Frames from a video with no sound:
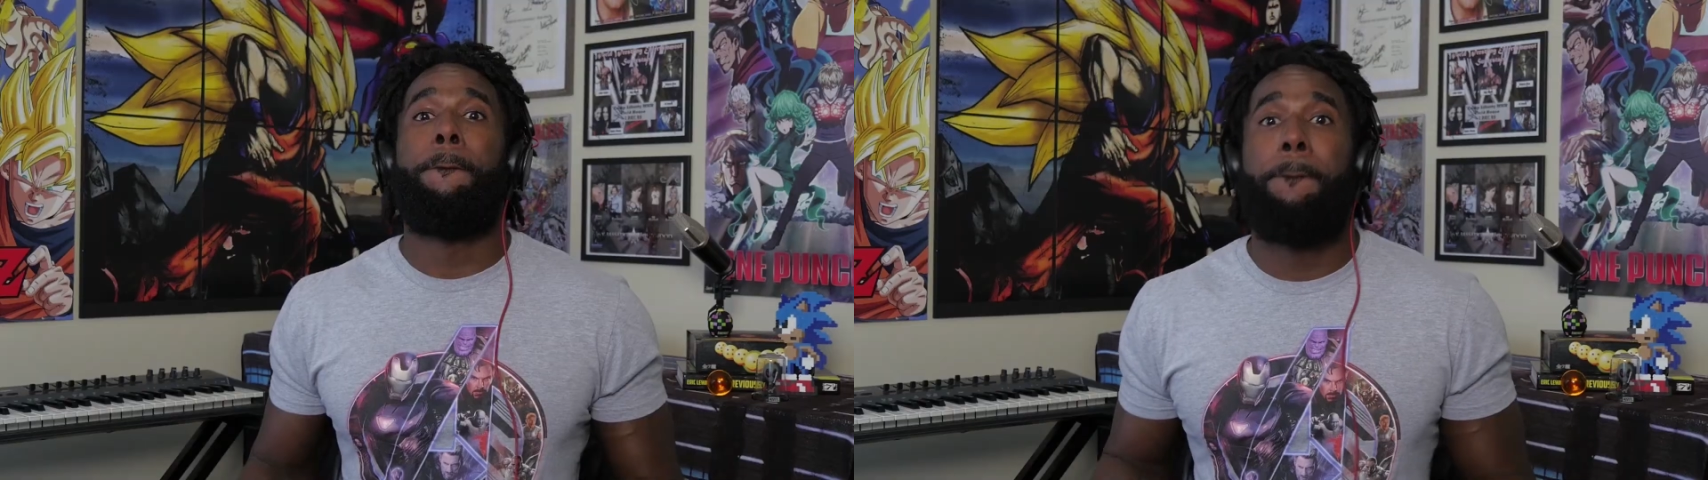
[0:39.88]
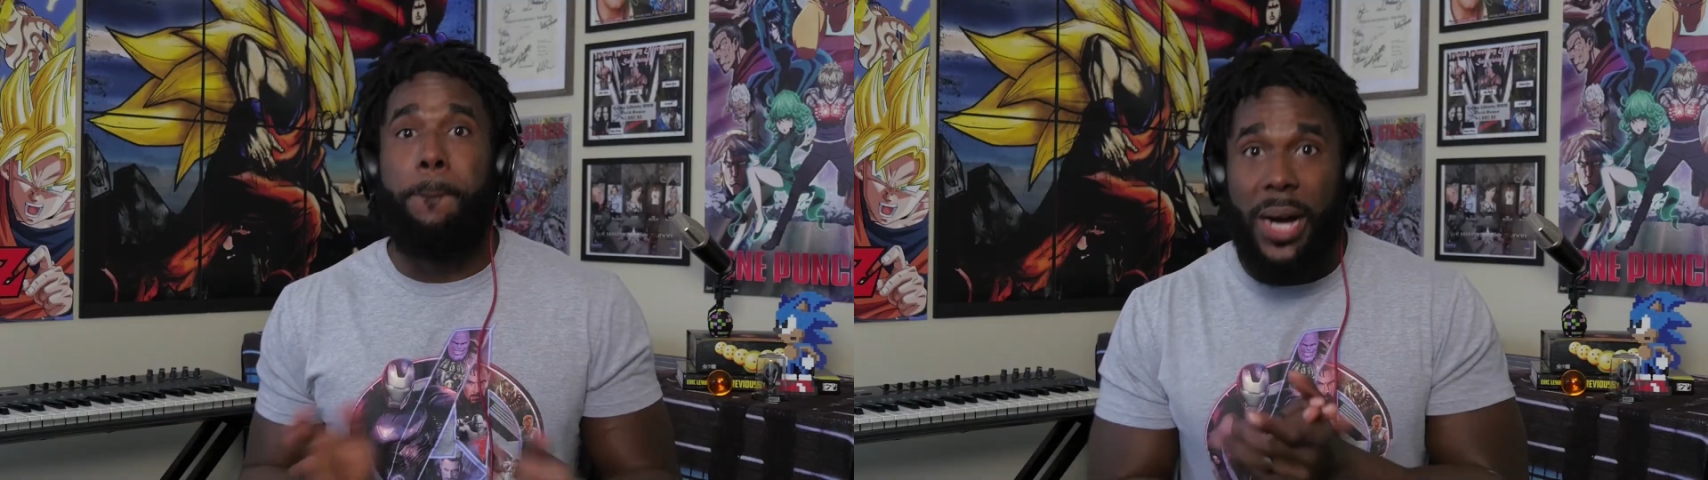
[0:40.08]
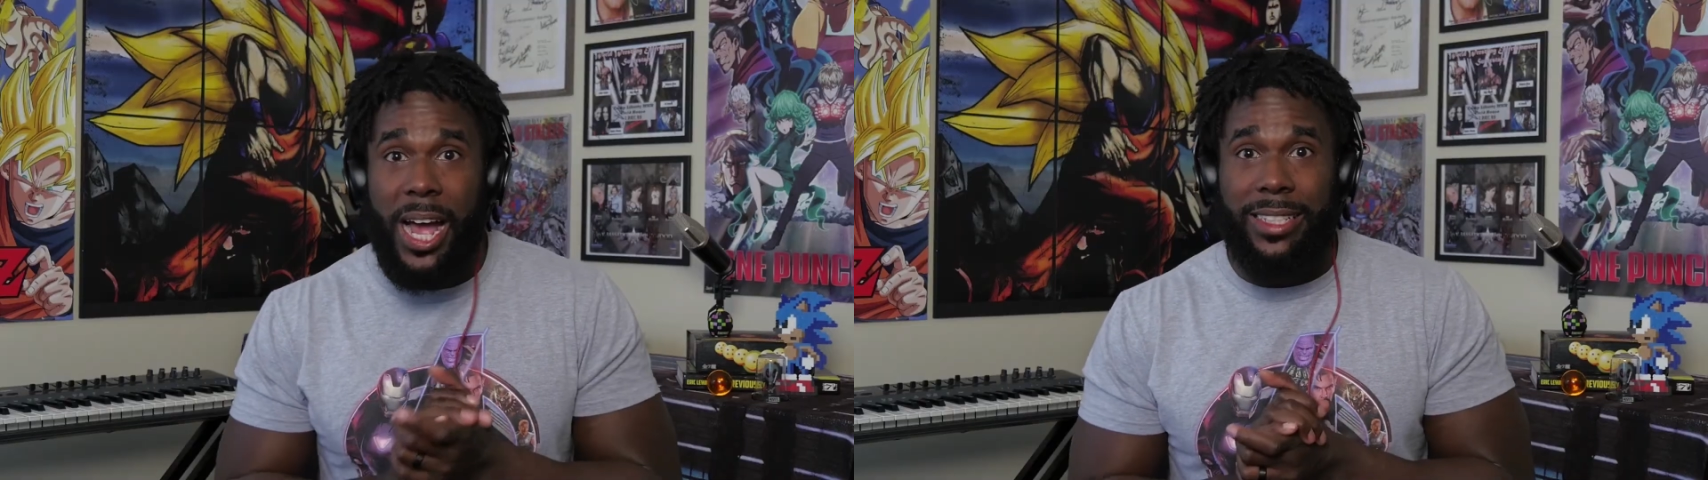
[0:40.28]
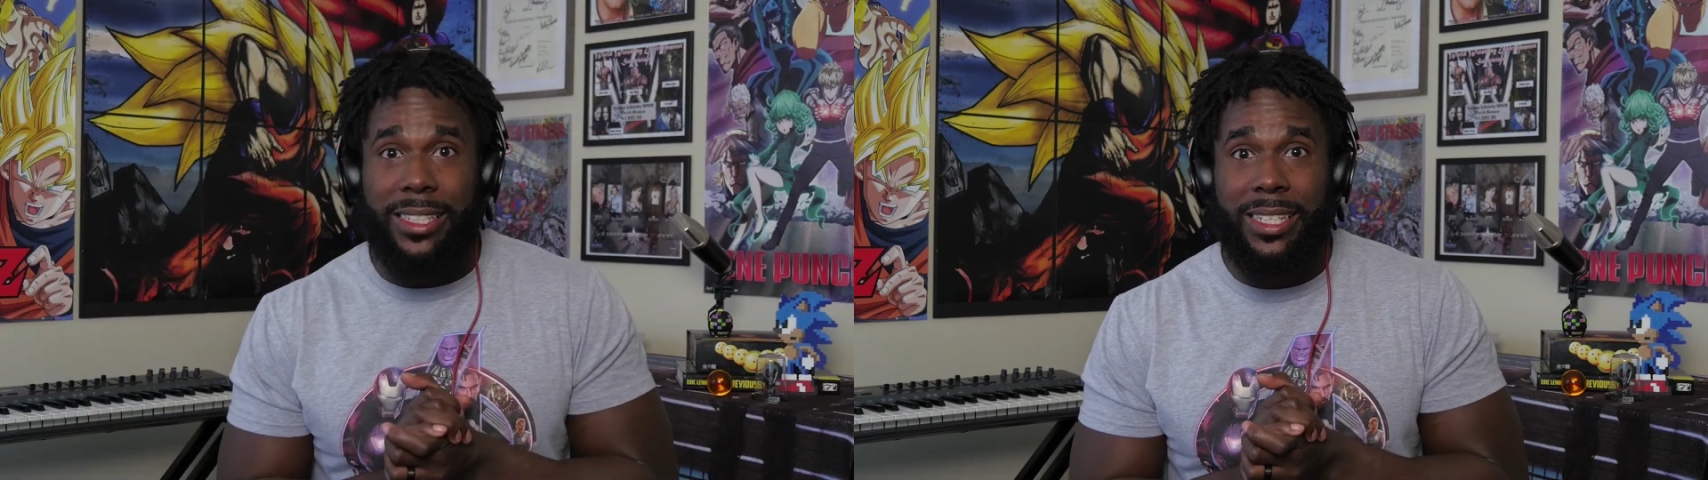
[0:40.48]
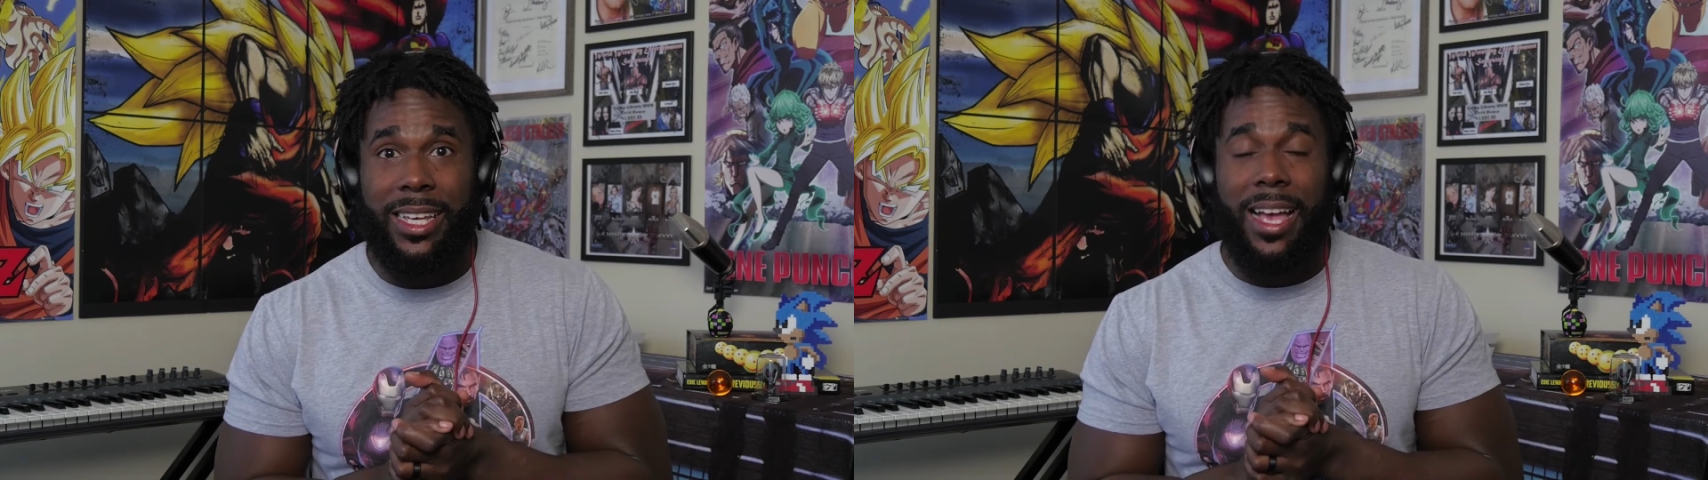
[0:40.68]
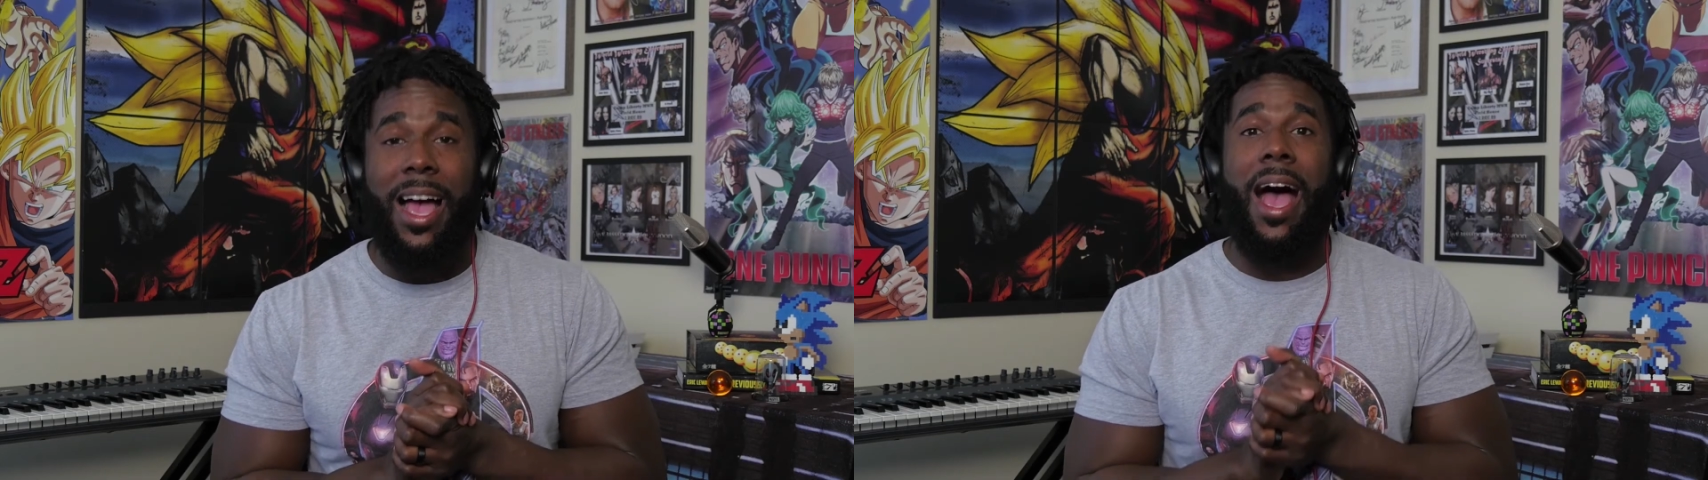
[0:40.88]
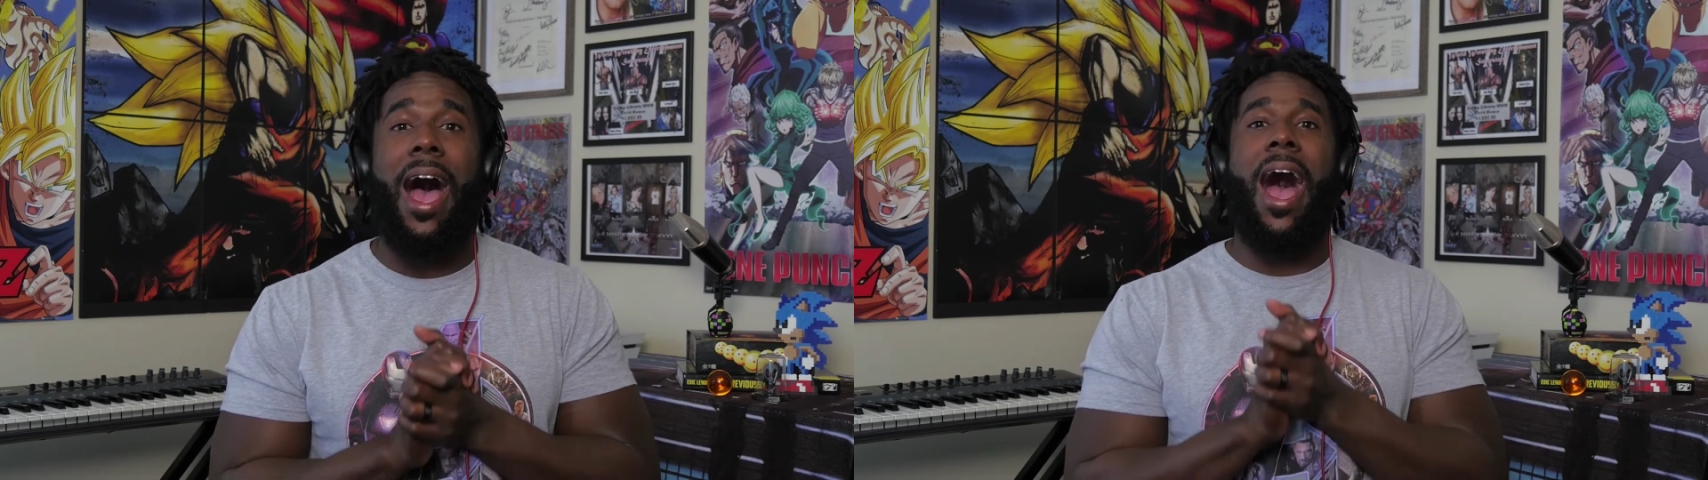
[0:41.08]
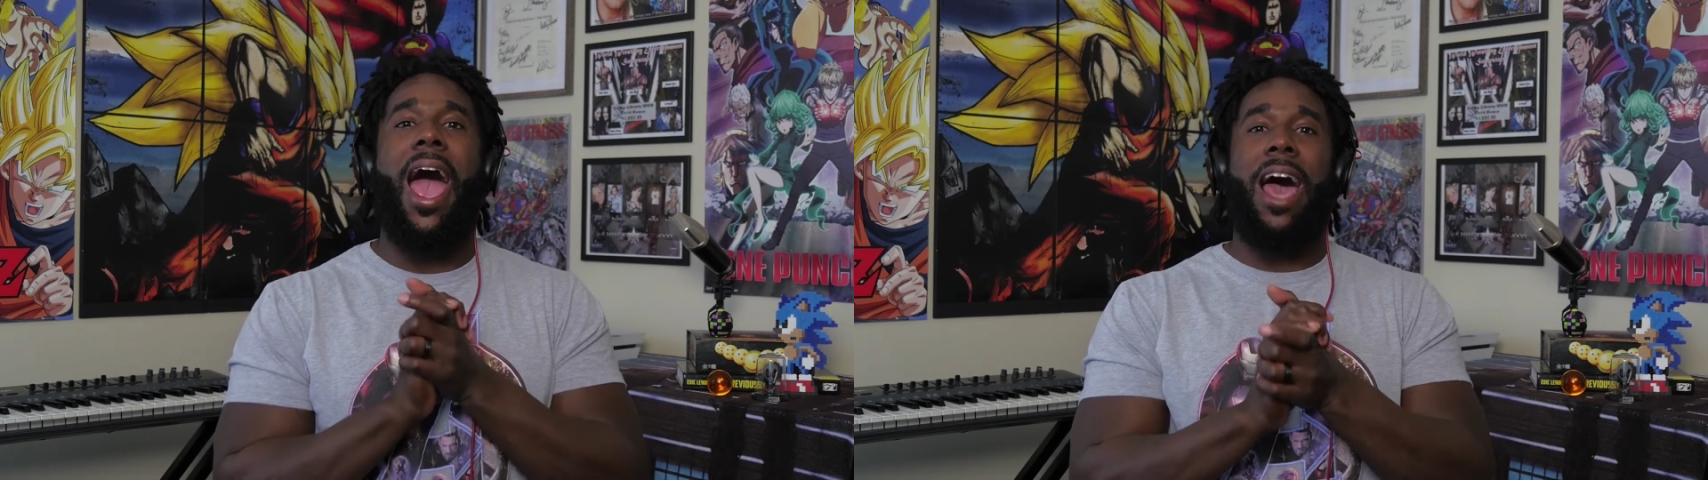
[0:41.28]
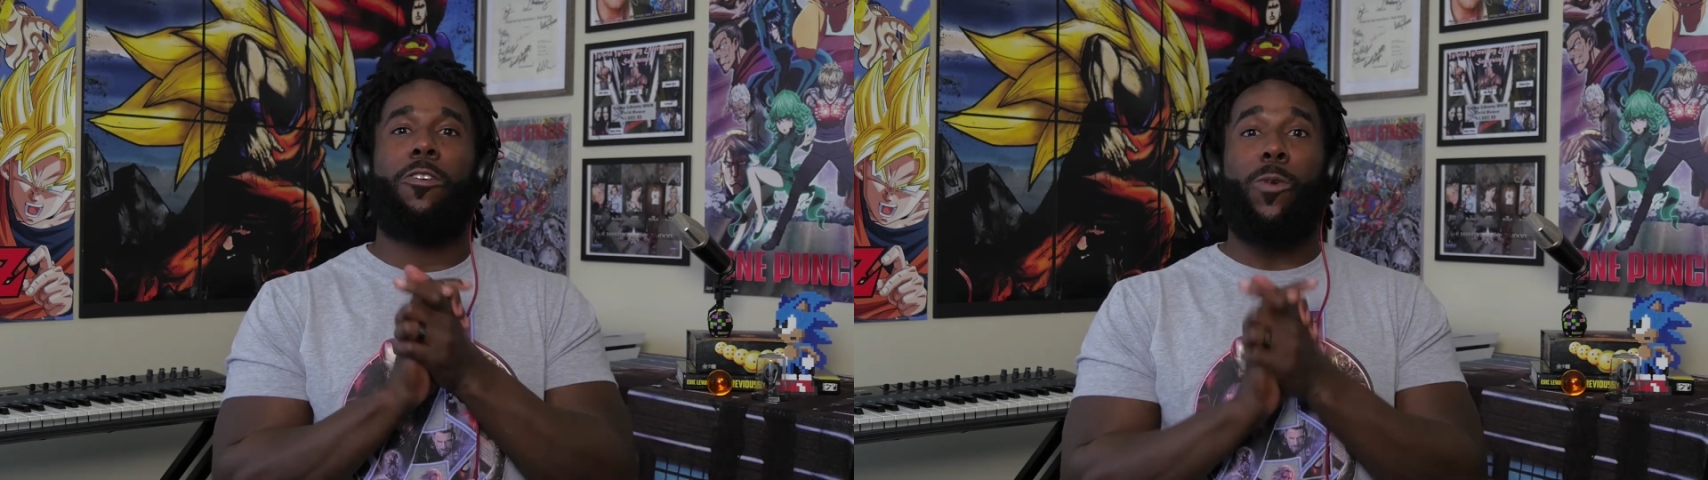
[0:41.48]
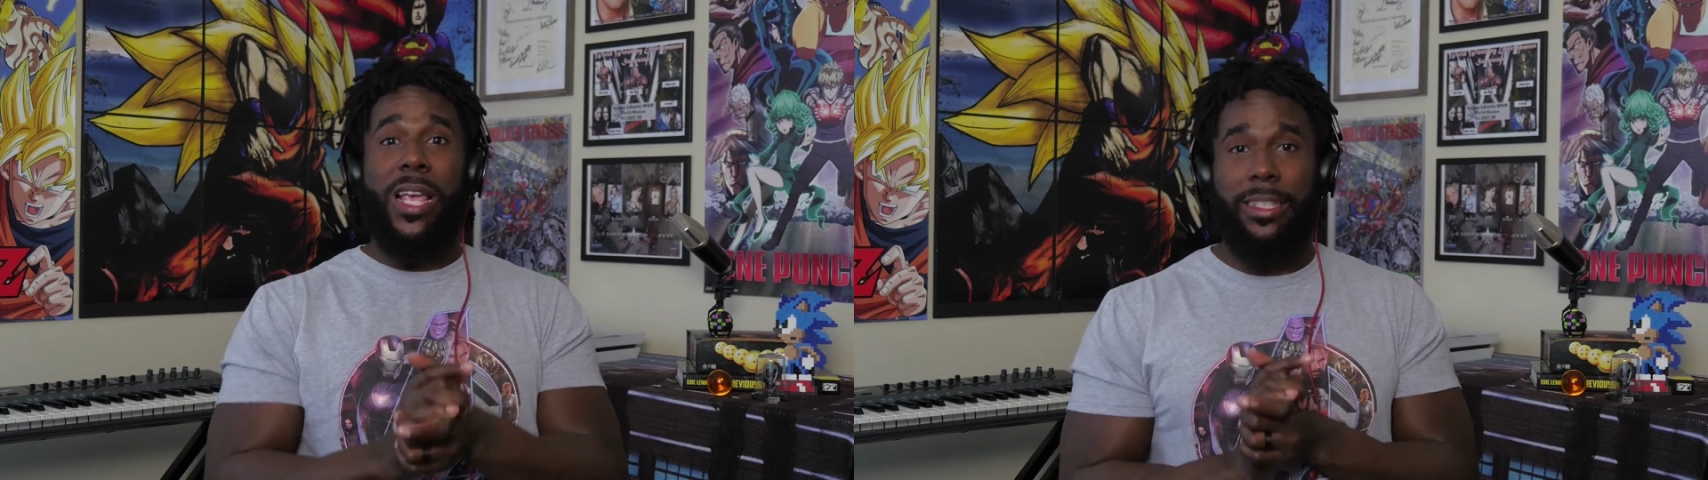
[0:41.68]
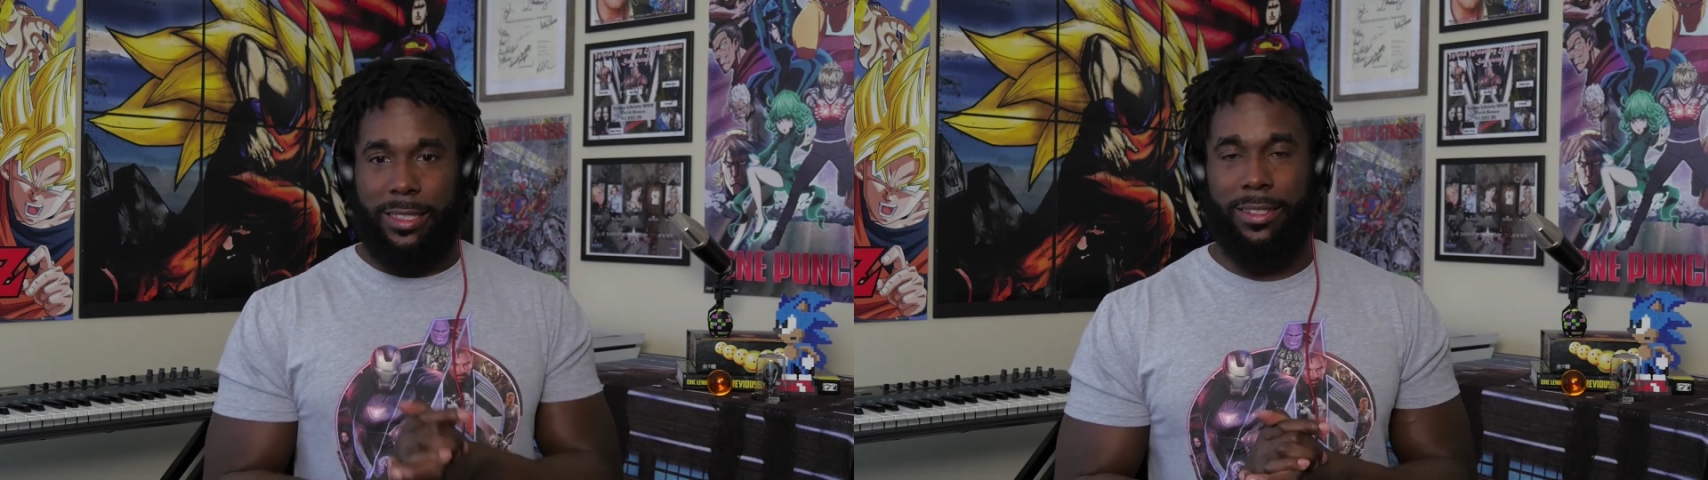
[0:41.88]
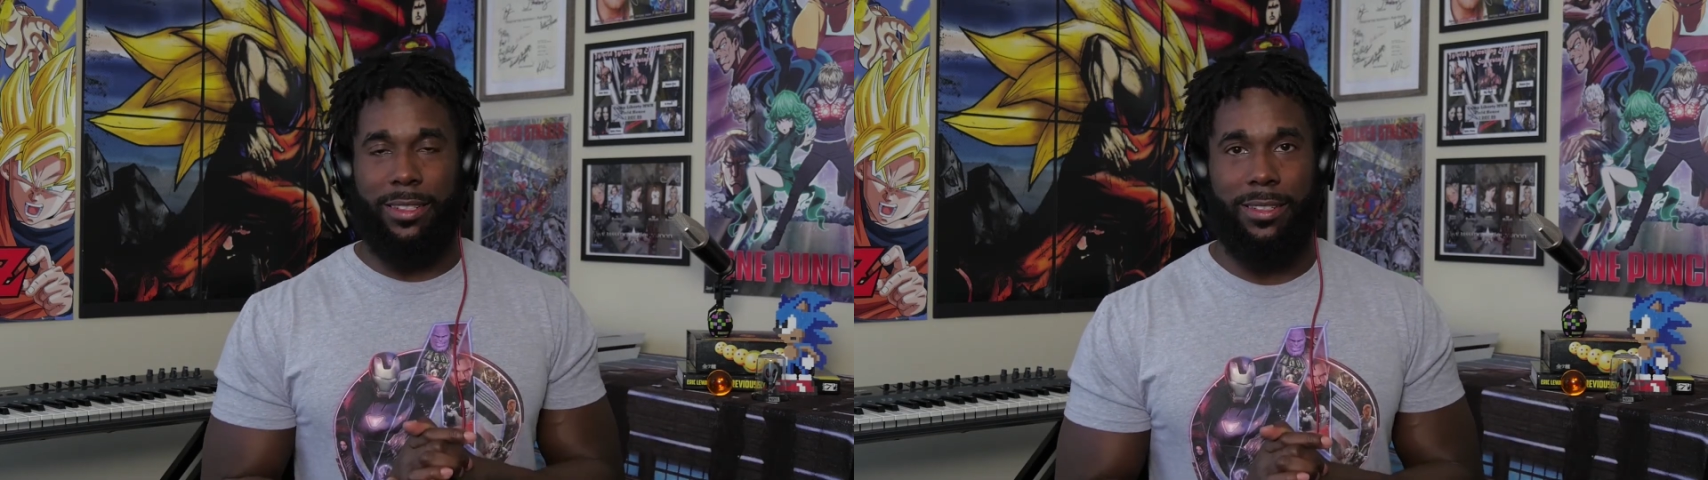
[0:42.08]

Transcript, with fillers: but I had a reason